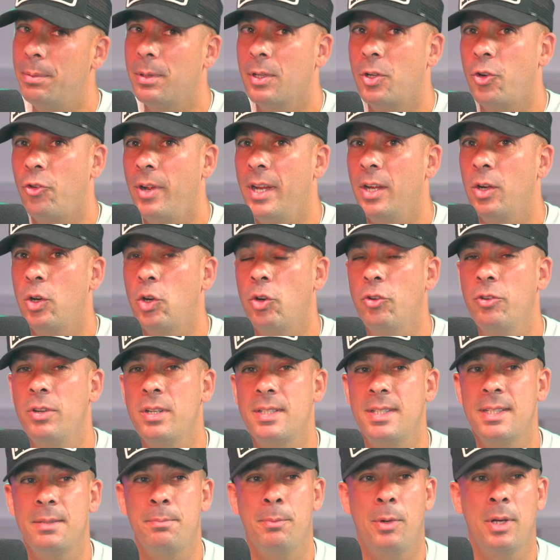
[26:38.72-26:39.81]
are creating
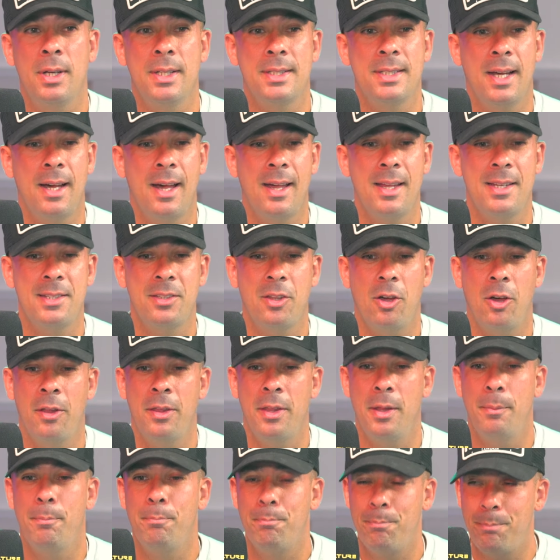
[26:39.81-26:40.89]
currencies monetized on
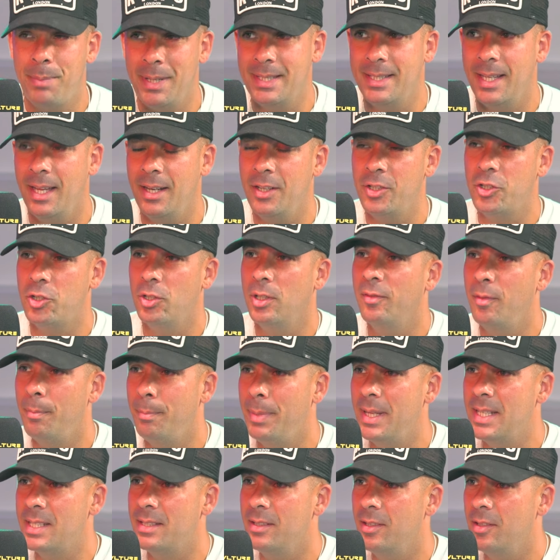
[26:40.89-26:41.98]
the potential of a
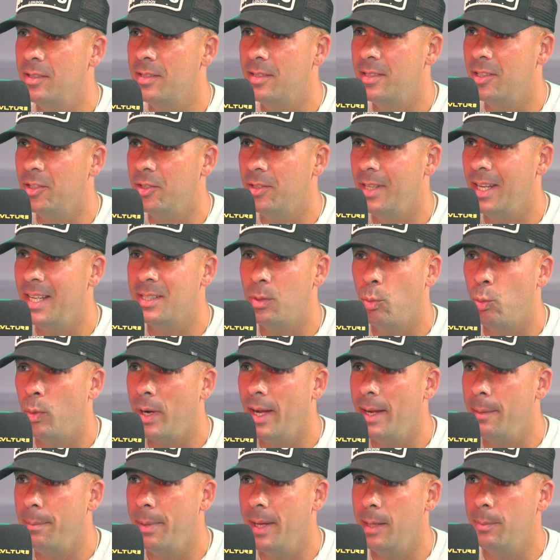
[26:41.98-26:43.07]
business that is a
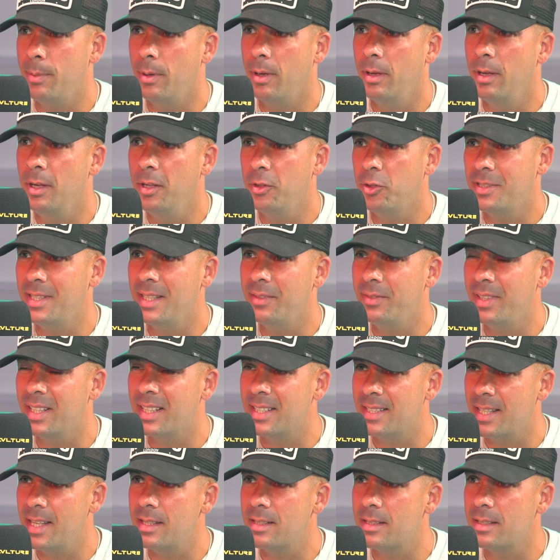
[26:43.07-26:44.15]
white paper, doesn't even
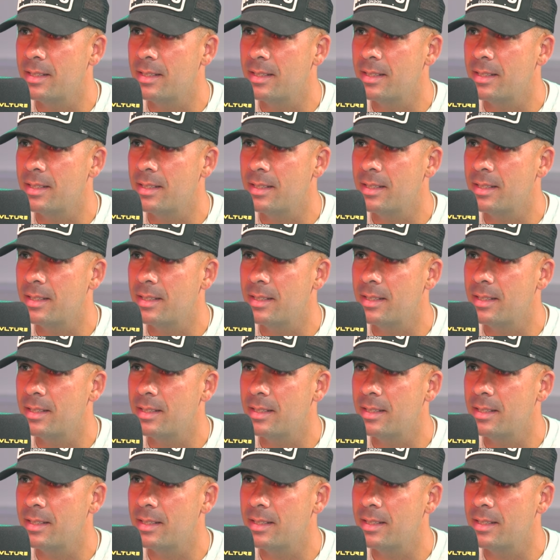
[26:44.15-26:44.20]
exist.